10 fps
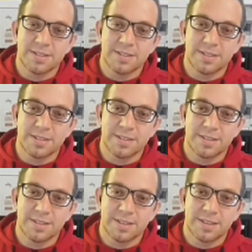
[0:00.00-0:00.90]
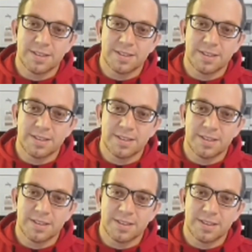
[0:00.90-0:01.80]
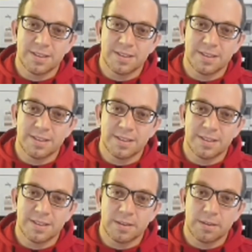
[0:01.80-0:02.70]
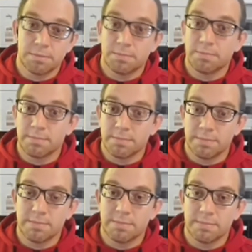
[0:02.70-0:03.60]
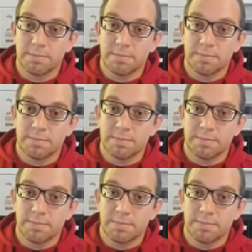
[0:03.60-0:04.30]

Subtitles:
This person isn't speaking.